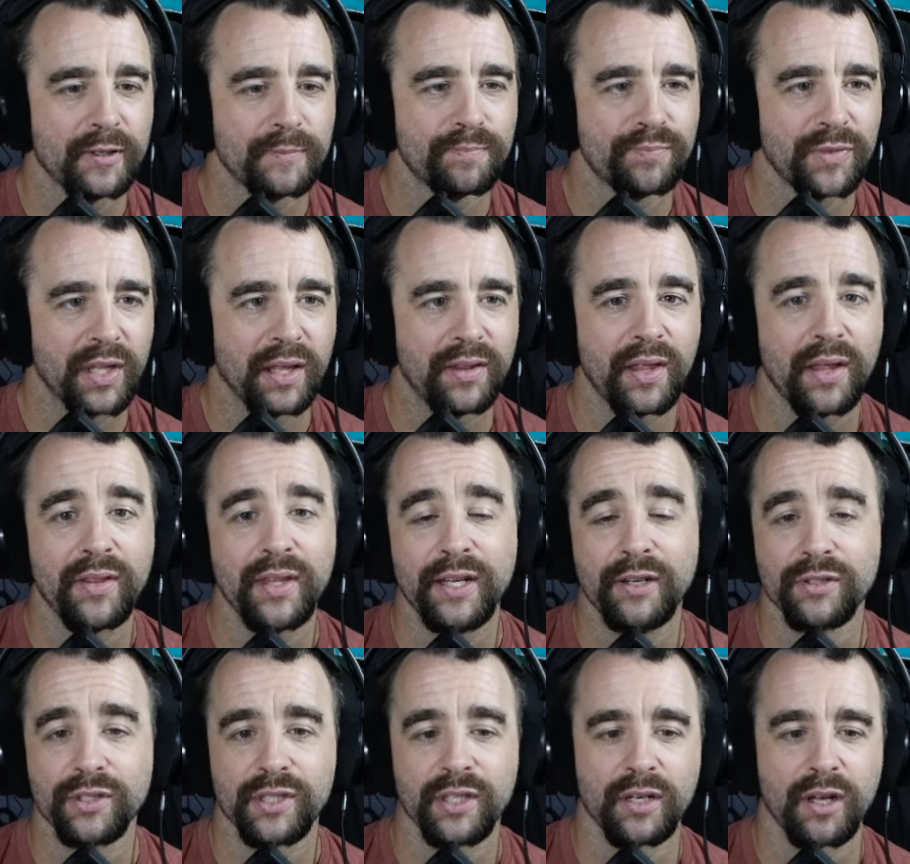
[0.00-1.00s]
and then
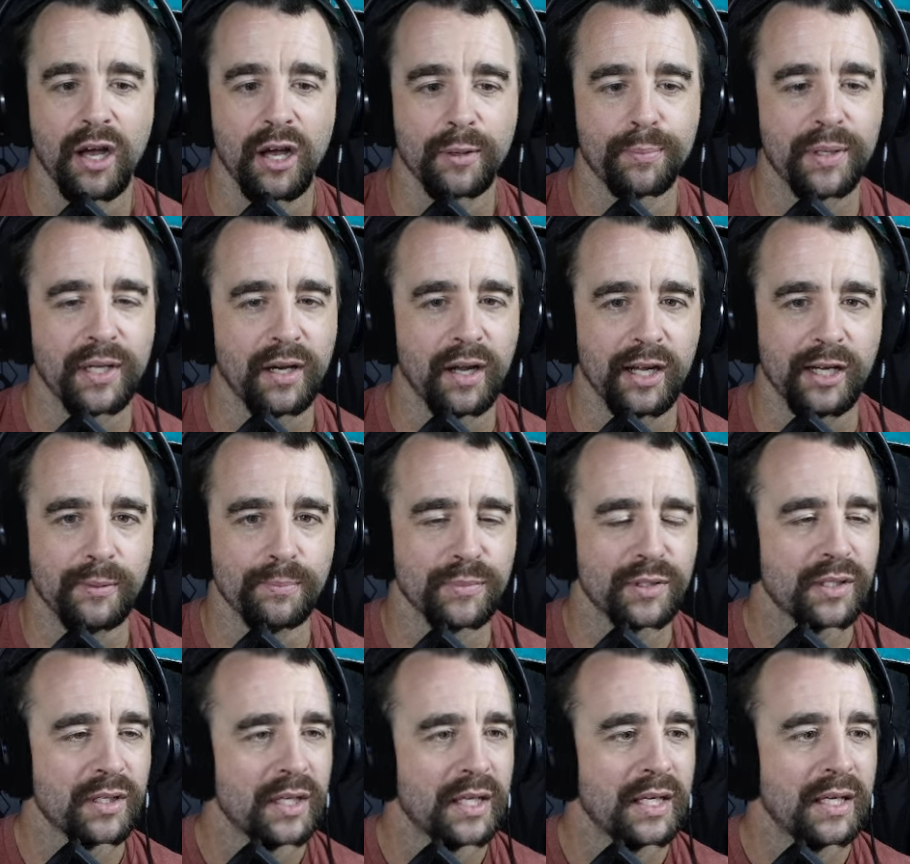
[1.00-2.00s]
here's the cockpit items.
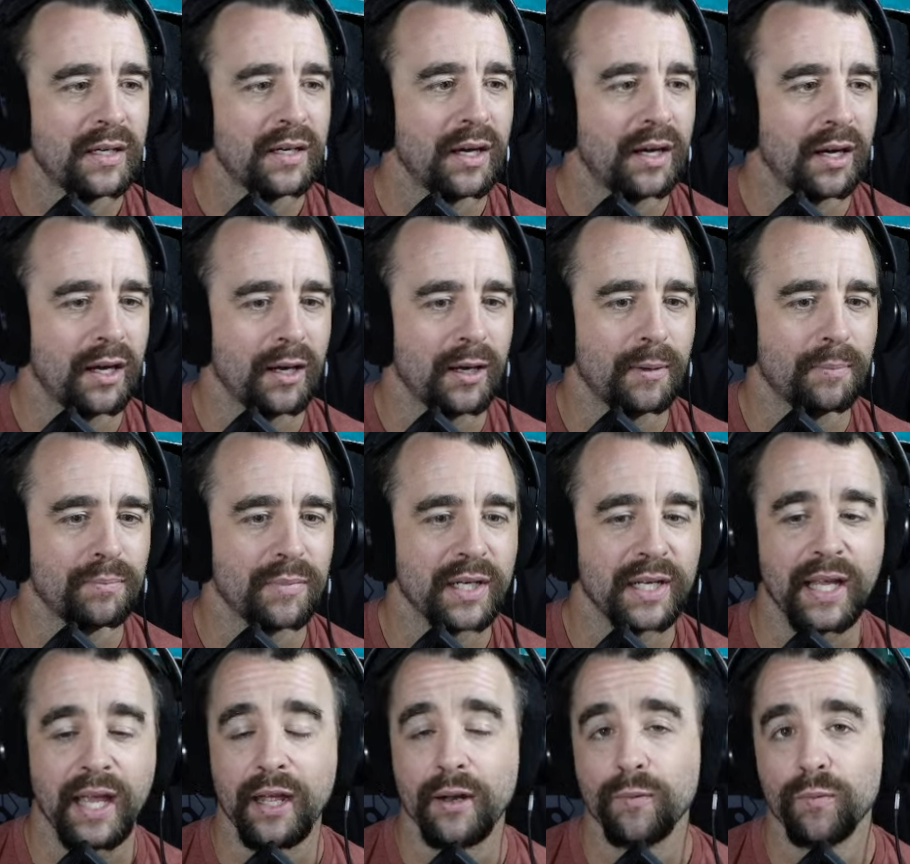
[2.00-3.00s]
And
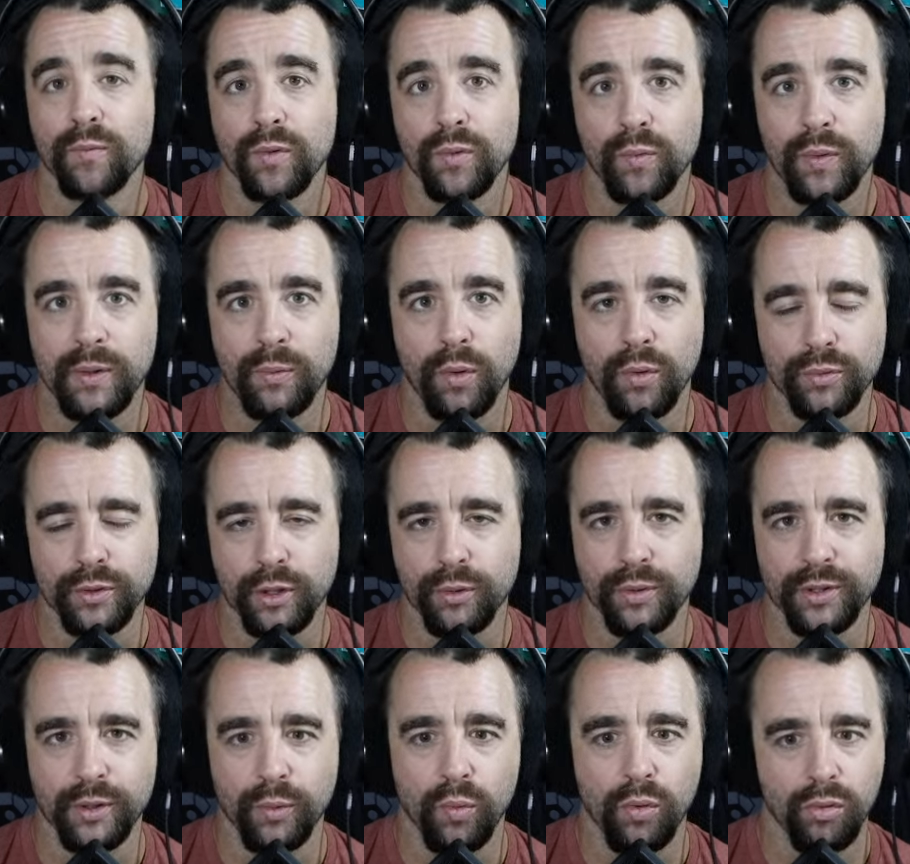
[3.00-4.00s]
again, we won't know what
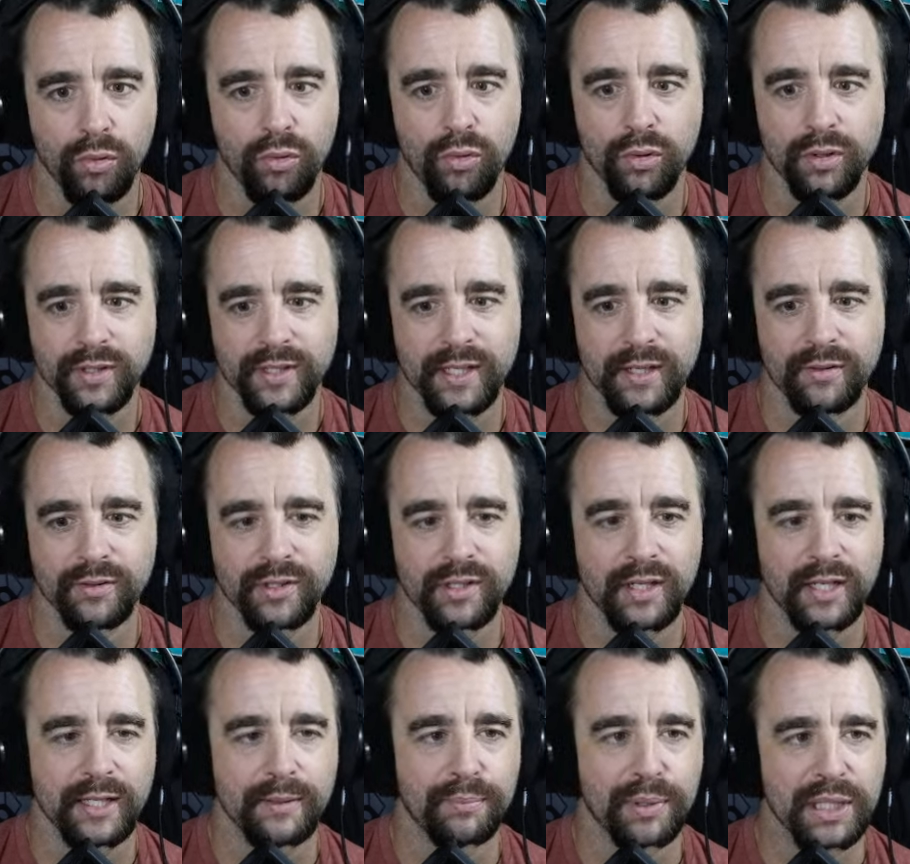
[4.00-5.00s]
the war horn sounds
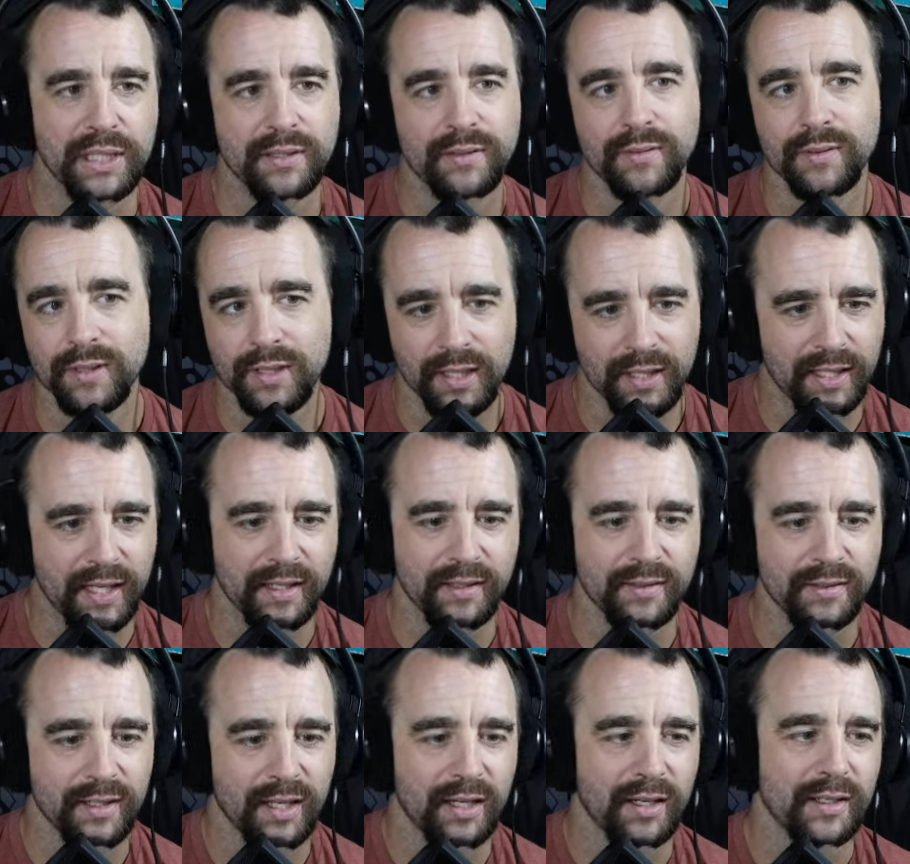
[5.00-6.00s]
like, but again,
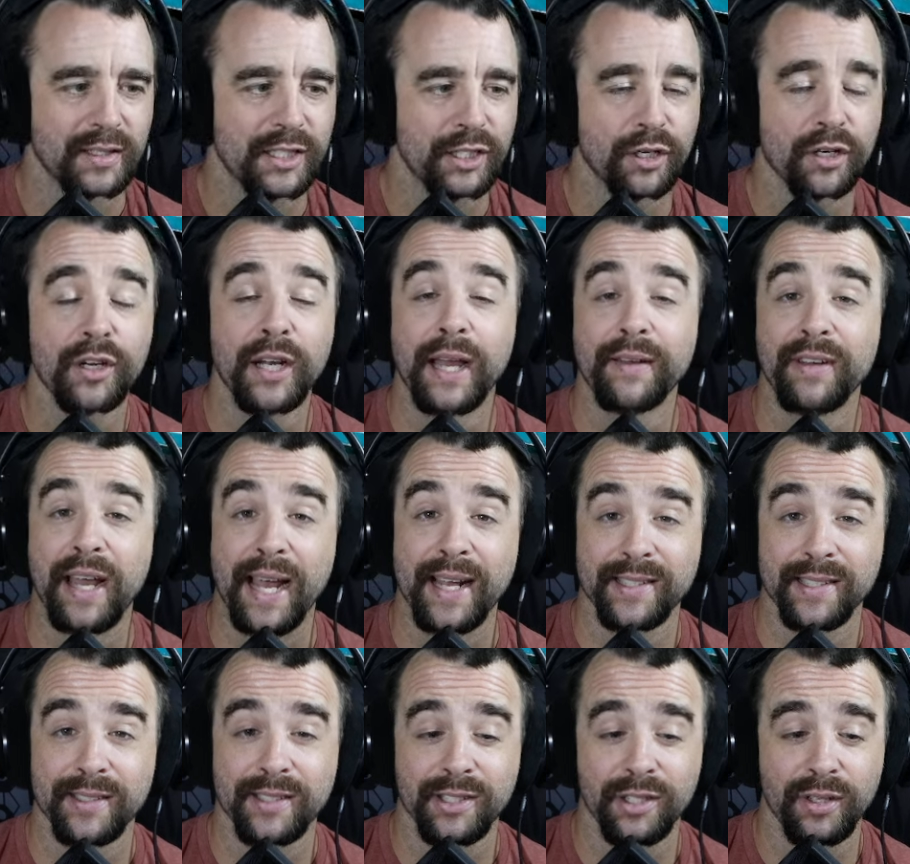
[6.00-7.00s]
you're gonna have
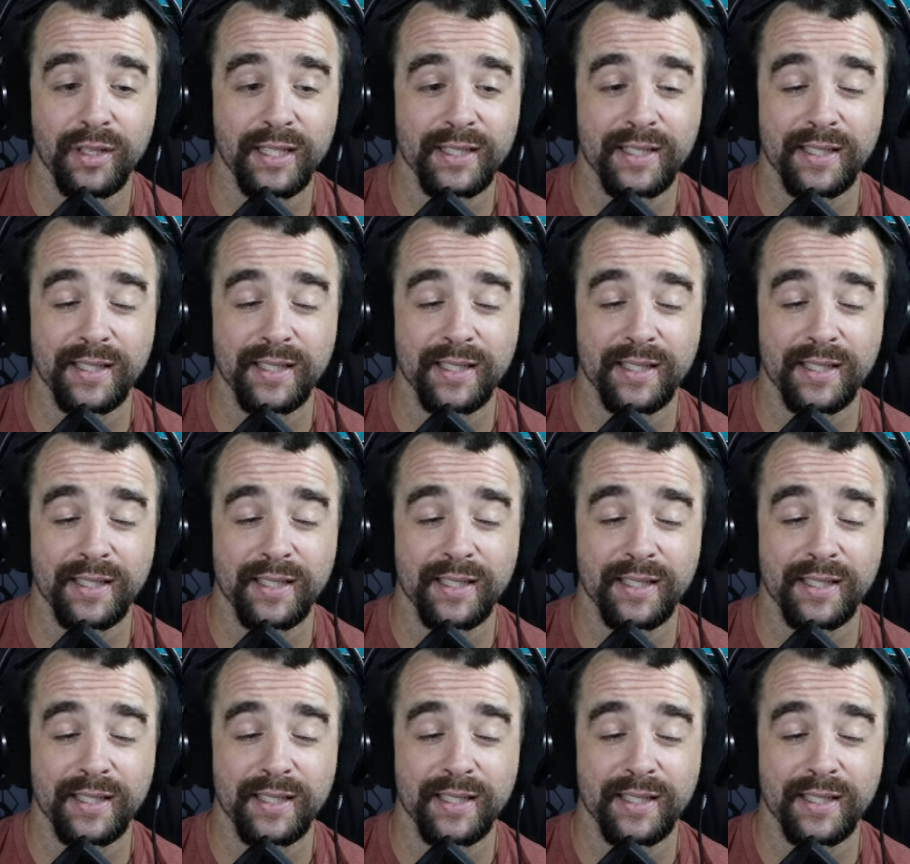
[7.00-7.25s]
access to this.